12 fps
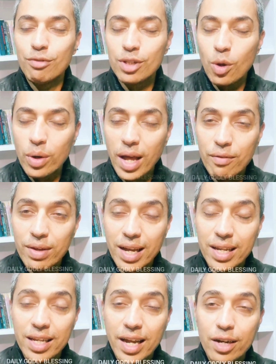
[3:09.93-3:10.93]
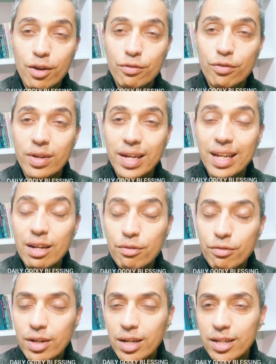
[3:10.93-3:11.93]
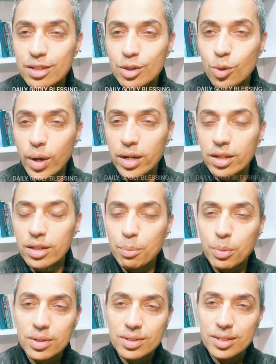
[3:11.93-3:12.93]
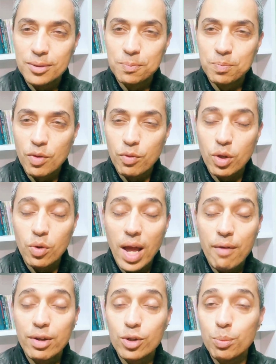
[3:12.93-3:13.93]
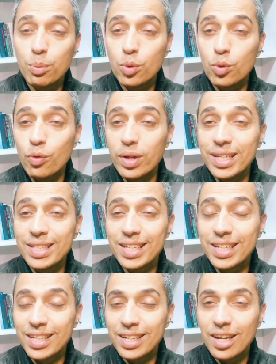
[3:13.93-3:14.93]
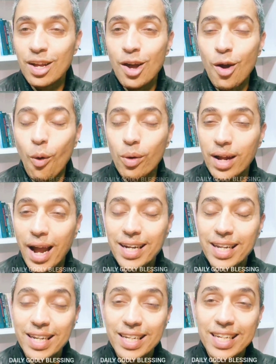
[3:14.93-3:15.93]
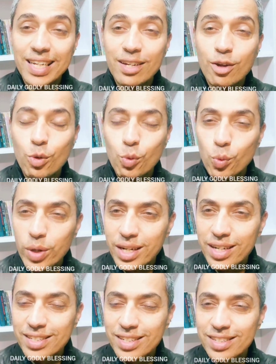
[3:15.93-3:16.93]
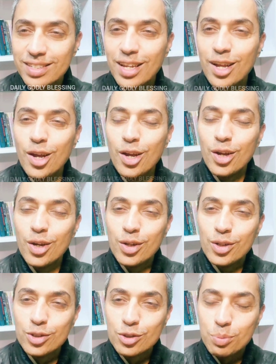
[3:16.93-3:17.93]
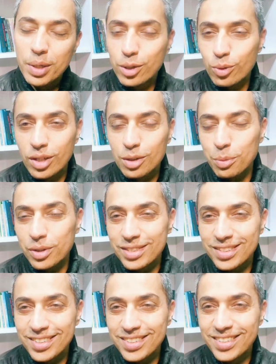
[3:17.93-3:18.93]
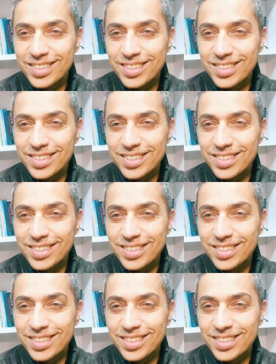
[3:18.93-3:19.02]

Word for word: without having any kind of ill feelings, look at the other person, without having to prove anything or hide any weaknesses, speak to the other person,